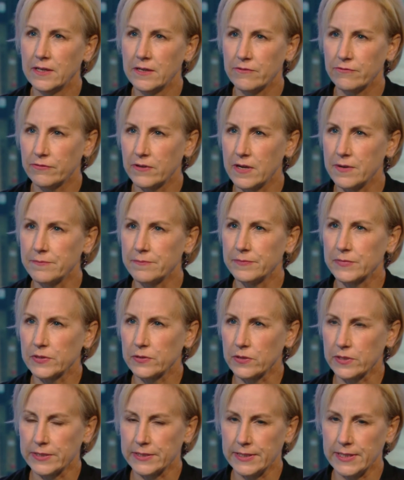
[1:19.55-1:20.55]
From
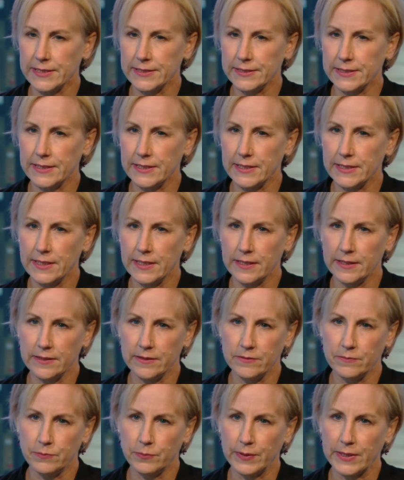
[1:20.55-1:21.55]
Scorsese,
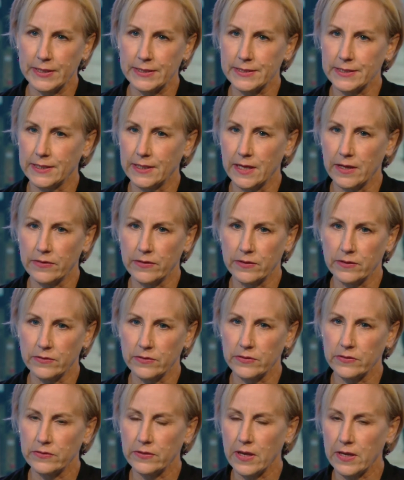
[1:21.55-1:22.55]
it brings together
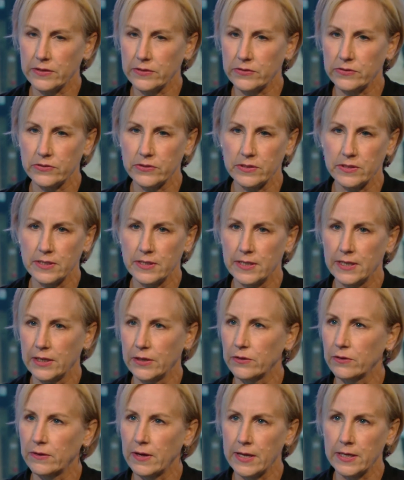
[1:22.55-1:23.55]
such an
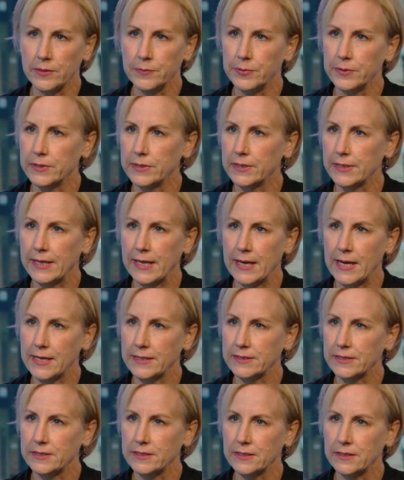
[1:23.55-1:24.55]
incredible
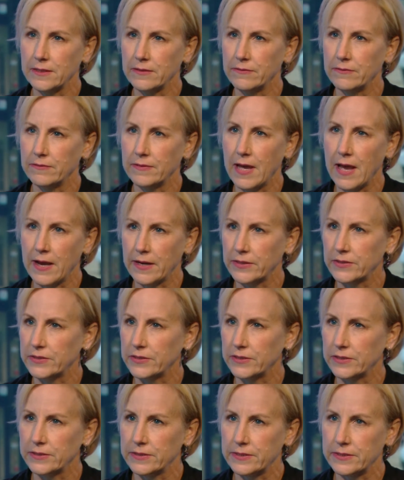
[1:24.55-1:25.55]
cast of
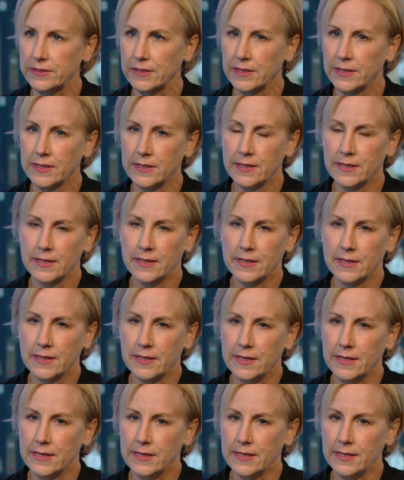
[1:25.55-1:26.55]
actors
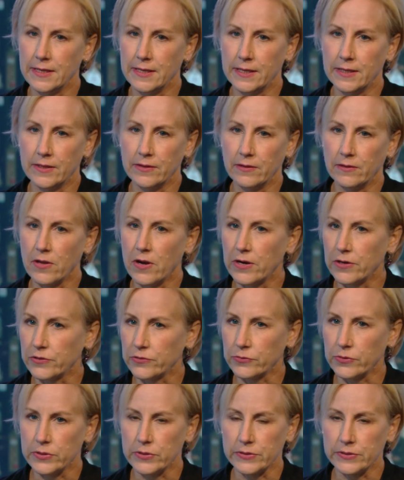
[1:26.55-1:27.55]
in
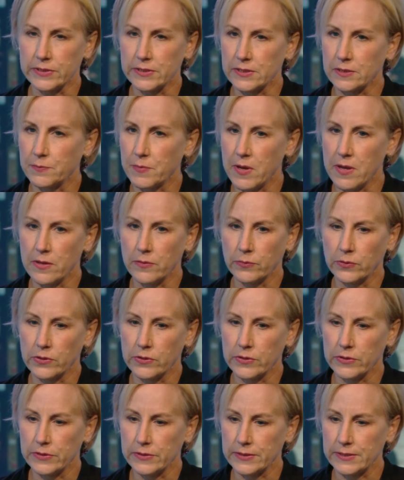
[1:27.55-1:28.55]
large roles and small
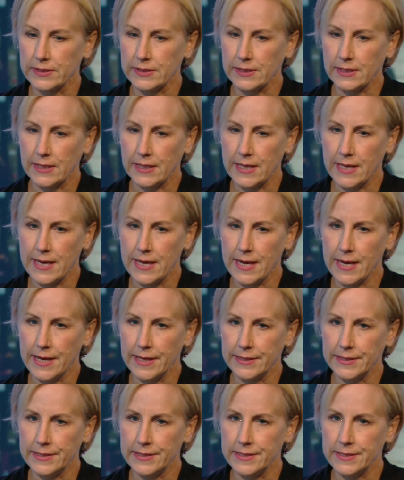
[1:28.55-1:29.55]
roles,
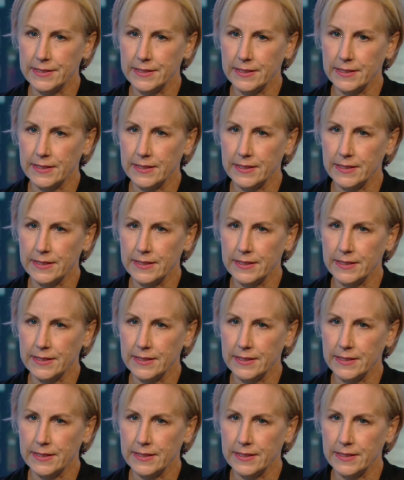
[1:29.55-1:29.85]
and